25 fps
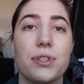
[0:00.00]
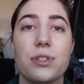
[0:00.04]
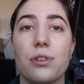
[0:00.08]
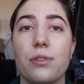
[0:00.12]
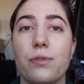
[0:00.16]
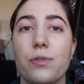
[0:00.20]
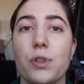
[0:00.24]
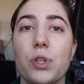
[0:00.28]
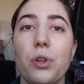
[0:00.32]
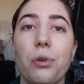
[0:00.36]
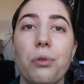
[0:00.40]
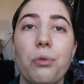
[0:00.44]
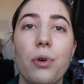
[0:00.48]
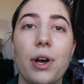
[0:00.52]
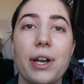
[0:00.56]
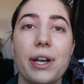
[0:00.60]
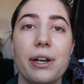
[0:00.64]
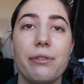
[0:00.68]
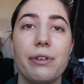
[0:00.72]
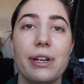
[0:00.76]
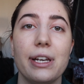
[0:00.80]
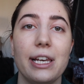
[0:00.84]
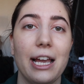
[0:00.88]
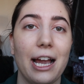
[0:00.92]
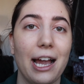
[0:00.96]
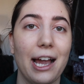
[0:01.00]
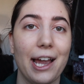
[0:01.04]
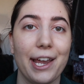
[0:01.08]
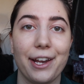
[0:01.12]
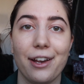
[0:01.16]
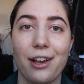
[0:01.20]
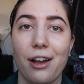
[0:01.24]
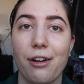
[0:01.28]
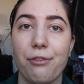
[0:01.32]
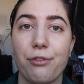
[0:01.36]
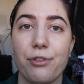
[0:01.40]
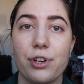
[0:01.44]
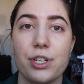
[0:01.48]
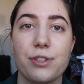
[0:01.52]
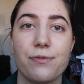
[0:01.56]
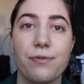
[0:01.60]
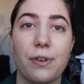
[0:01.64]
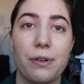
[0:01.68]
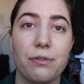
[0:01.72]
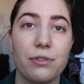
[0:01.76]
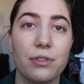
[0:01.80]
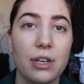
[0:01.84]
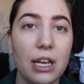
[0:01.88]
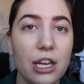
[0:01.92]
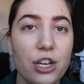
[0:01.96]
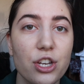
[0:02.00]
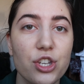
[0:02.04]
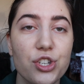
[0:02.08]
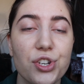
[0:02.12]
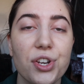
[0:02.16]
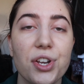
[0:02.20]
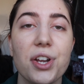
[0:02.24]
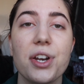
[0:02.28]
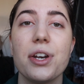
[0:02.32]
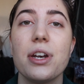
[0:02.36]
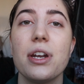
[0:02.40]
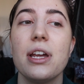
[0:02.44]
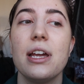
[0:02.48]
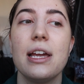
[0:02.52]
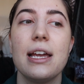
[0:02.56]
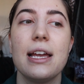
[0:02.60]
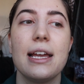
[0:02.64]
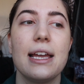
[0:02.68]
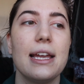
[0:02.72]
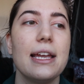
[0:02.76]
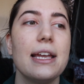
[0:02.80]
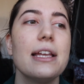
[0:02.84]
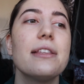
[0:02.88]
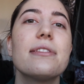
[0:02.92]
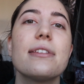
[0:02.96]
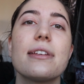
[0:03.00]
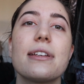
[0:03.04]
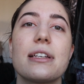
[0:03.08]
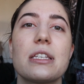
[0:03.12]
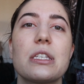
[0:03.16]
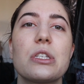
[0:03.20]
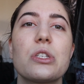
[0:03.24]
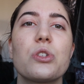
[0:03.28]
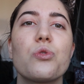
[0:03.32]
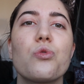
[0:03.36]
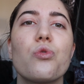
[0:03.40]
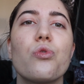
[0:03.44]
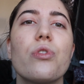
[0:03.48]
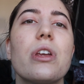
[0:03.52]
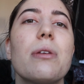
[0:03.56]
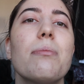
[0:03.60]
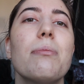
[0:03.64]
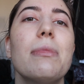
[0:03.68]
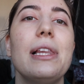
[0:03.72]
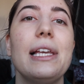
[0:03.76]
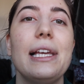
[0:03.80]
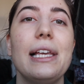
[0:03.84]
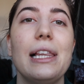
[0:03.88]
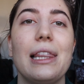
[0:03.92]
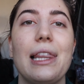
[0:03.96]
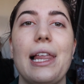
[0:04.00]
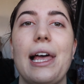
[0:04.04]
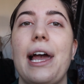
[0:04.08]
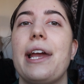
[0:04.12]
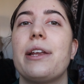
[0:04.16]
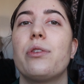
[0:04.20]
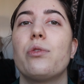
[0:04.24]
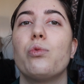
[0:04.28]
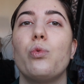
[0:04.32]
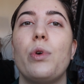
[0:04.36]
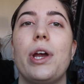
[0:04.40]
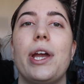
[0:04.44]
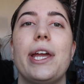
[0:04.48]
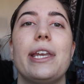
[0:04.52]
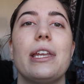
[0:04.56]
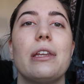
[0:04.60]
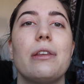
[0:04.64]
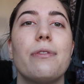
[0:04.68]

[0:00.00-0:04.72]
or if you don't want a really high coverage foundation, it's extremely lightweight.